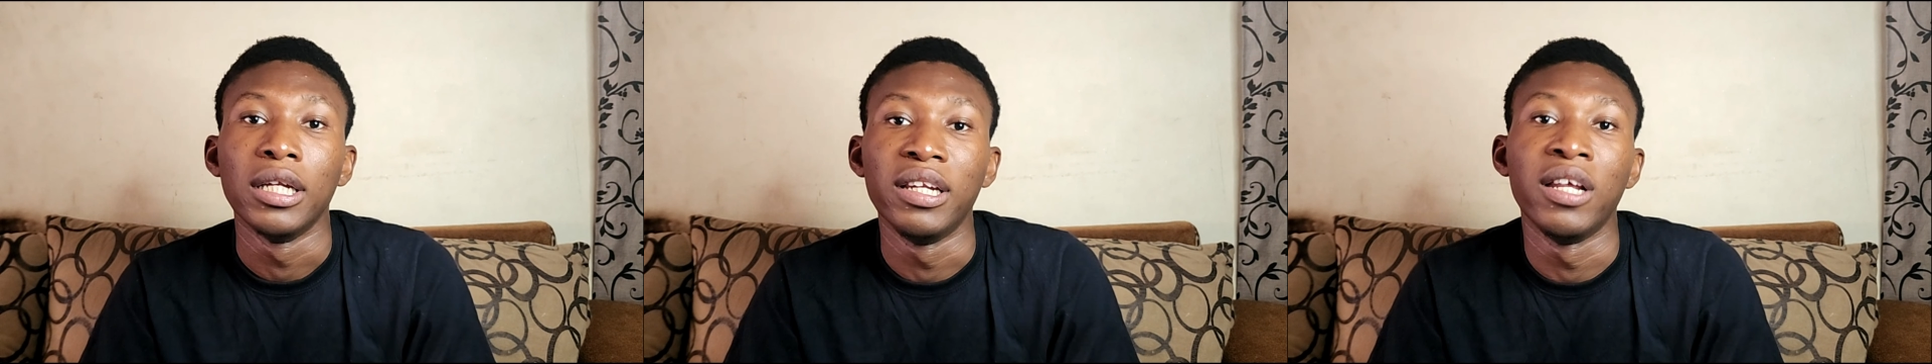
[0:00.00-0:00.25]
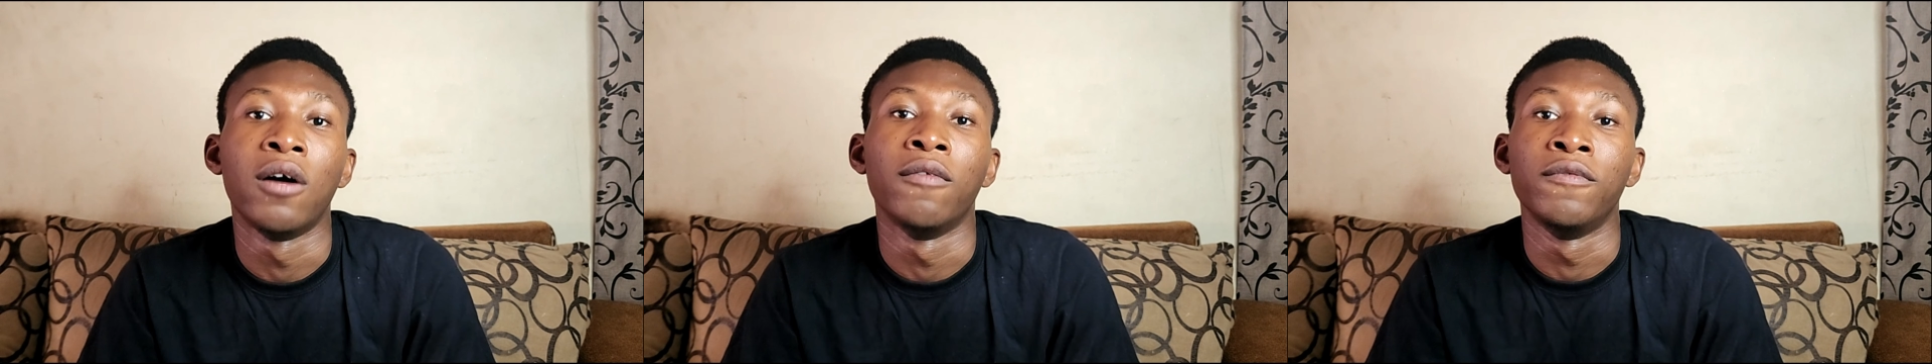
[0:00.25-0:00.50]

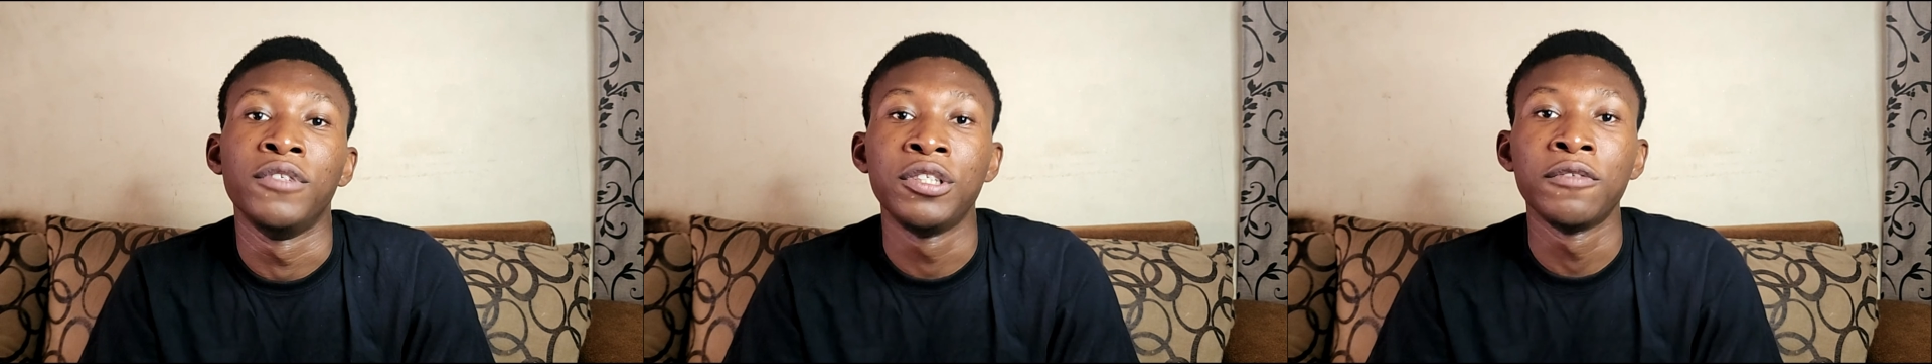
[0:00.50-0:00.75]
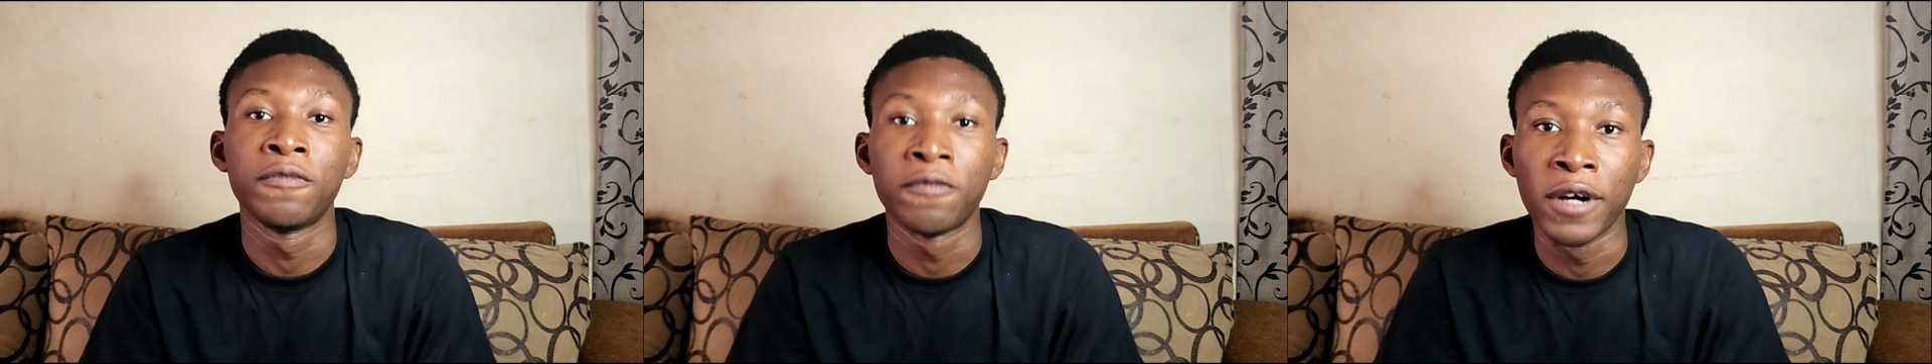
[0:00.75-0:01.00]
they are
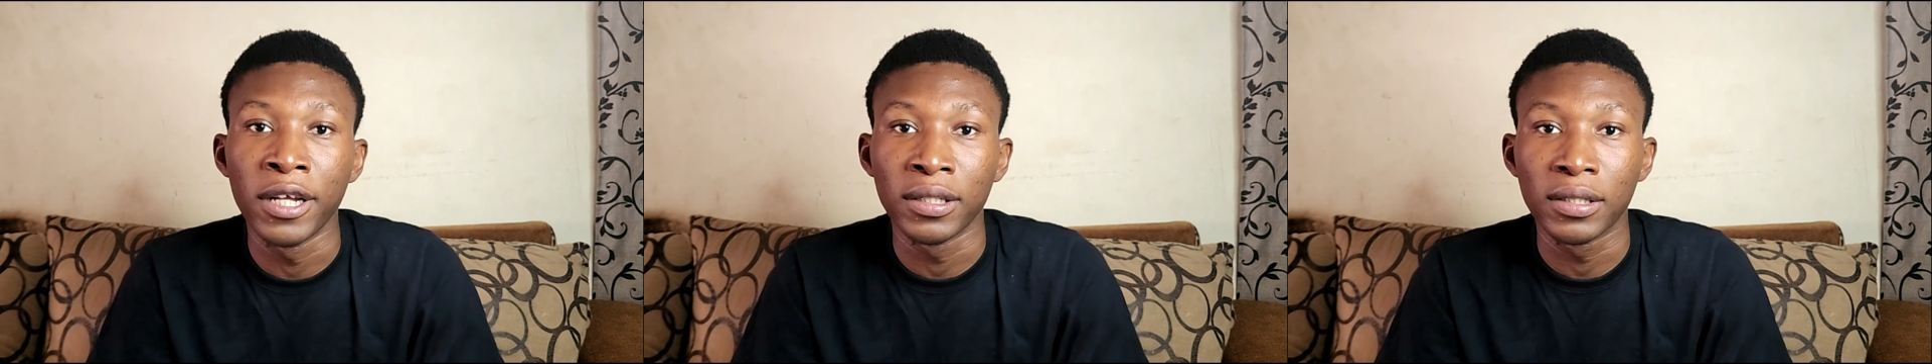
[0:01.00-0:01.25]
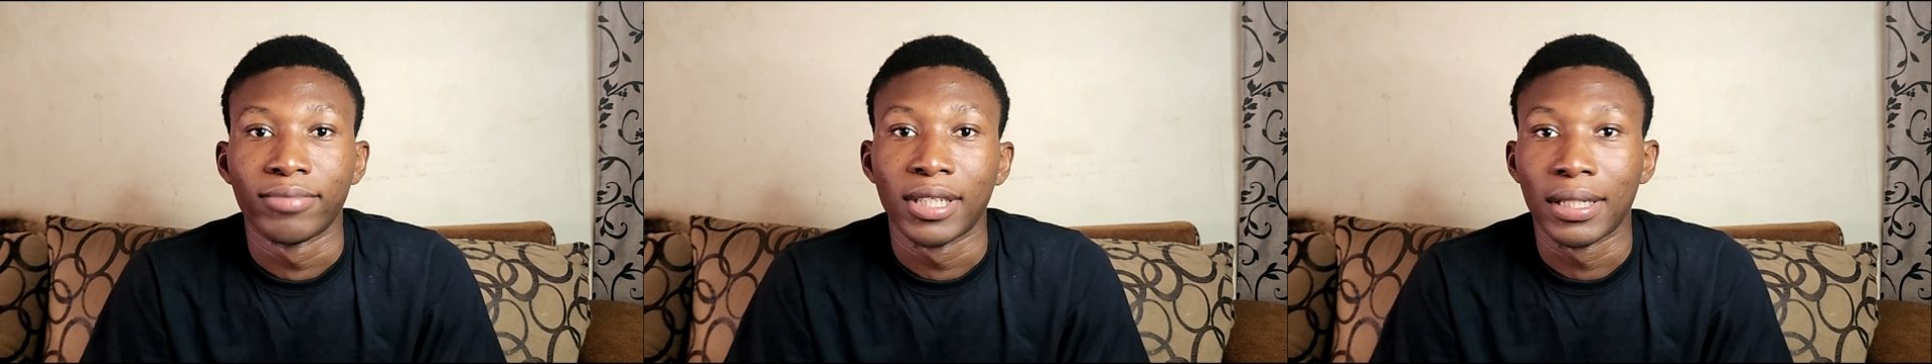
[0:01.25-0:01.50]
different
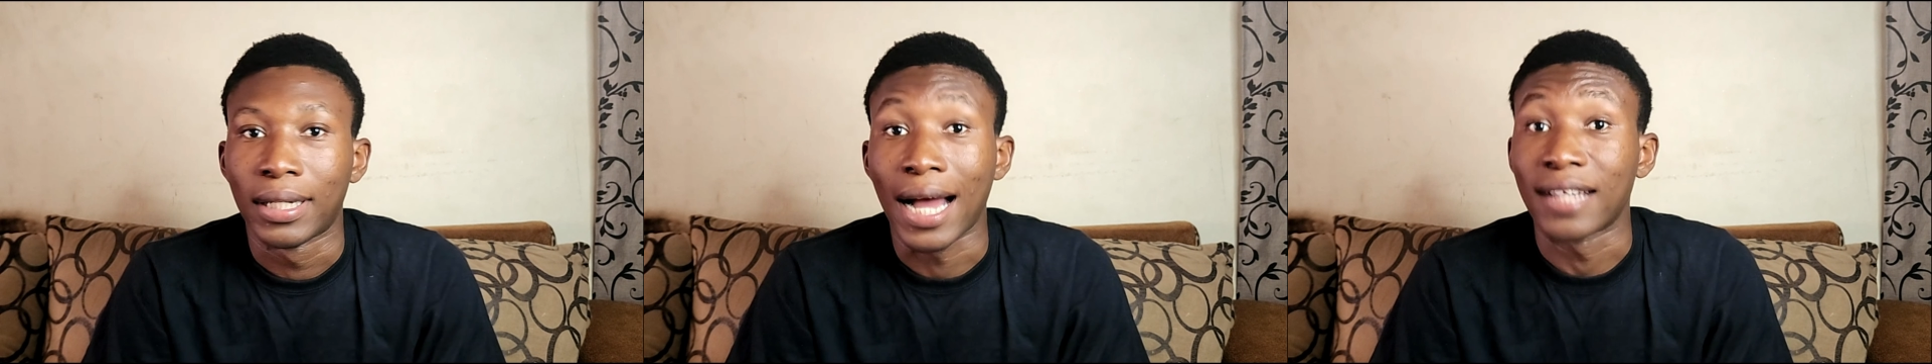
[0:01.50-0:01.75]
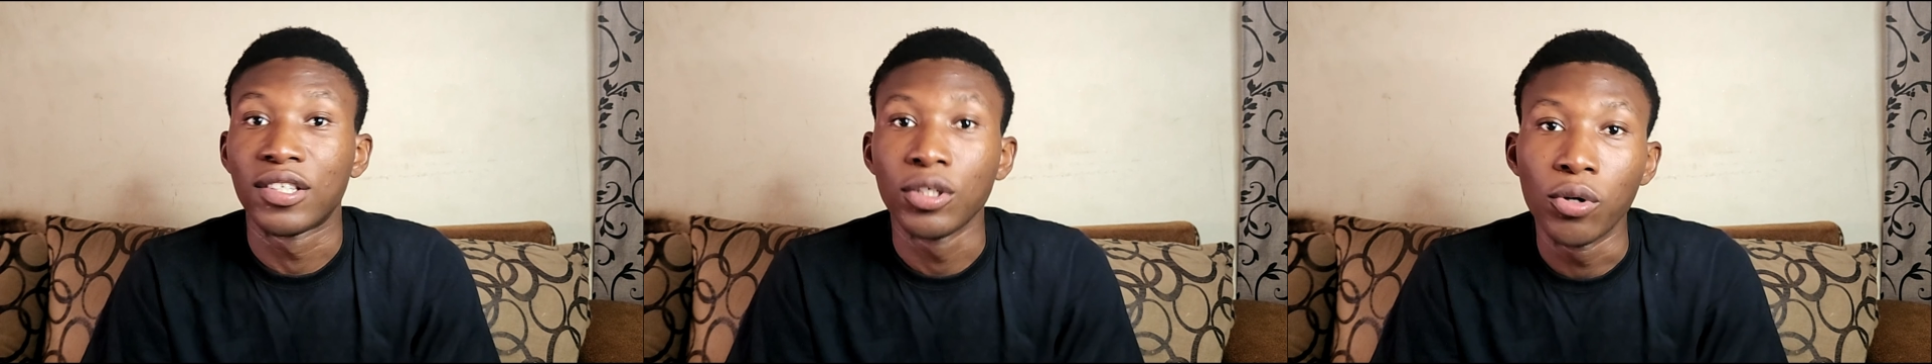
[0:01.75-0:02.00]

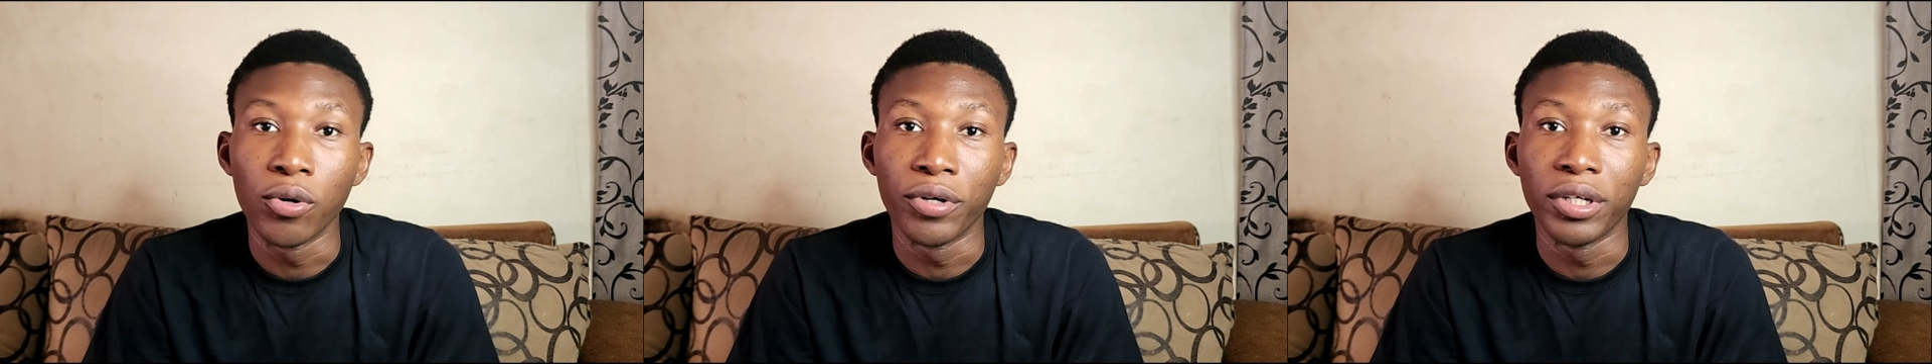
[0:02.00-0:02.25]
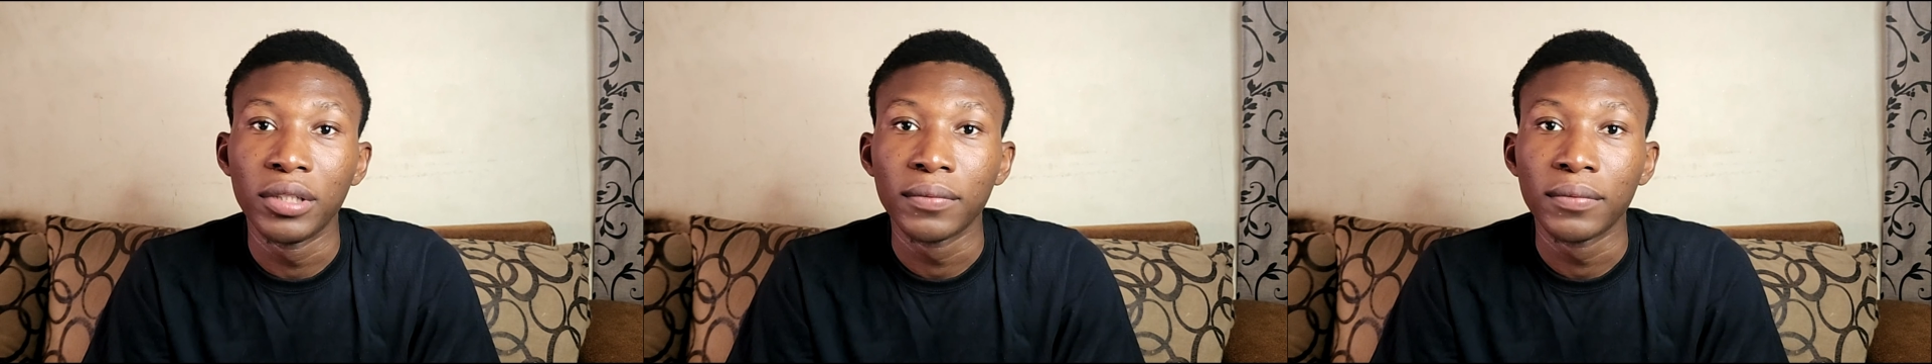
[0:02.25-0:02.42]
category.